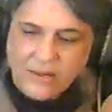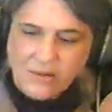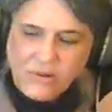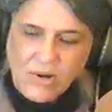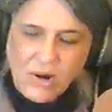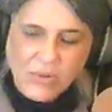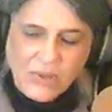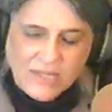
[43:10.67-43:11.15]

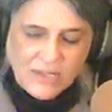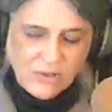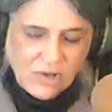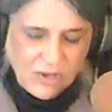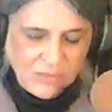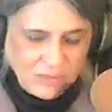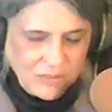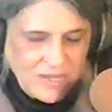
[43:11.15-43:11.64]
You know what the
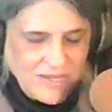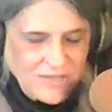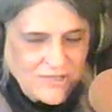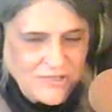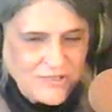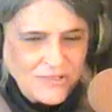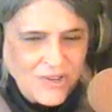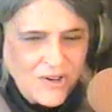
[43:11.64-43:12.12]

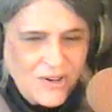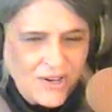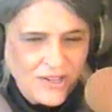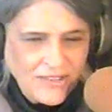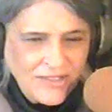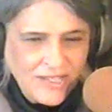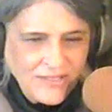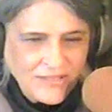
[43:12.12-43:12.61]
corporations
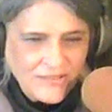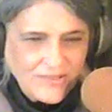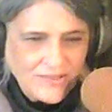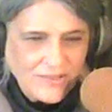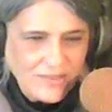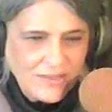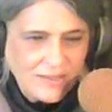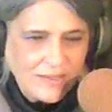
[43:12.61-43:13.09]
call
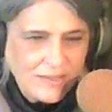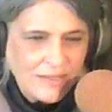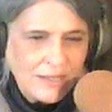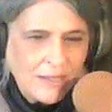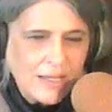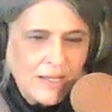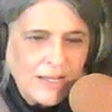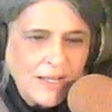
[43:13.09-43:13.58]
this?
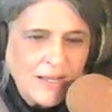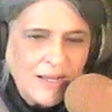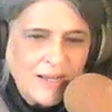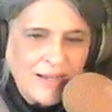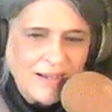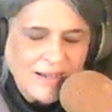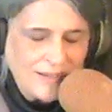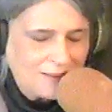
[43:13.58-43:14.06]

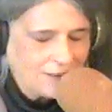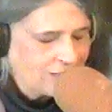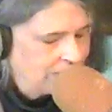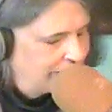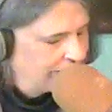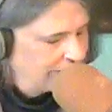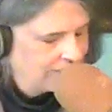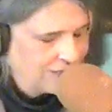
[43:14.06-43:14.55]

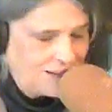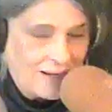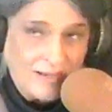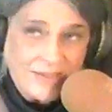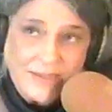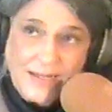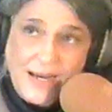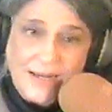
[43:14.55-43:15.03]
Oh,
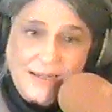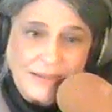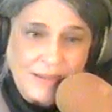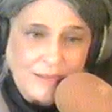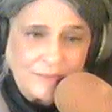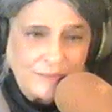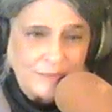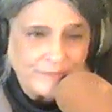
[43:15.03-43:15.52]
God, you gotta
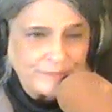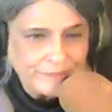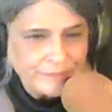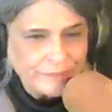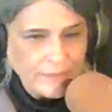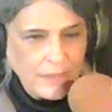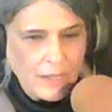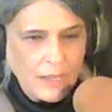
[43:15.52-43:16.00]
love them.
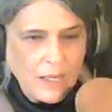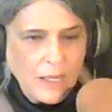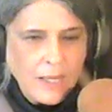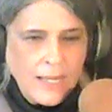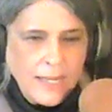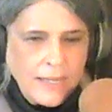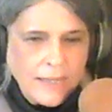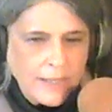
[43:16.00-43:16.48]

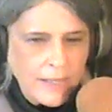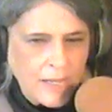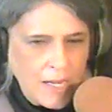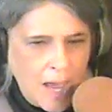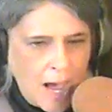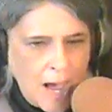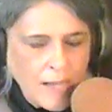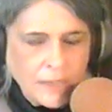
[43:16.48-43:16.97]

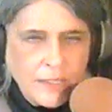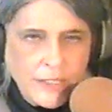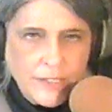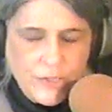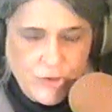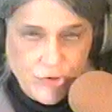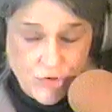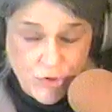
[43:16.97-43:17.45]

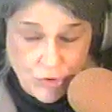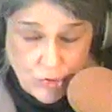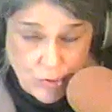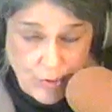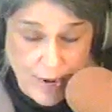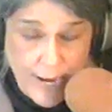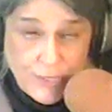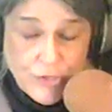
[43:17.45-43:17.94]
Knowledge
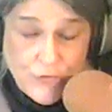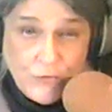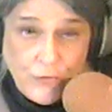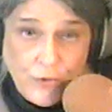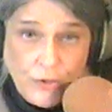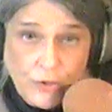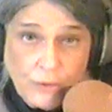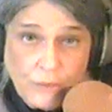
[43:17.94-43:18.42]

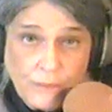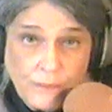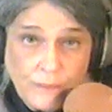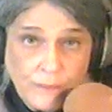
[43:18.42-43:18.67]
transfer.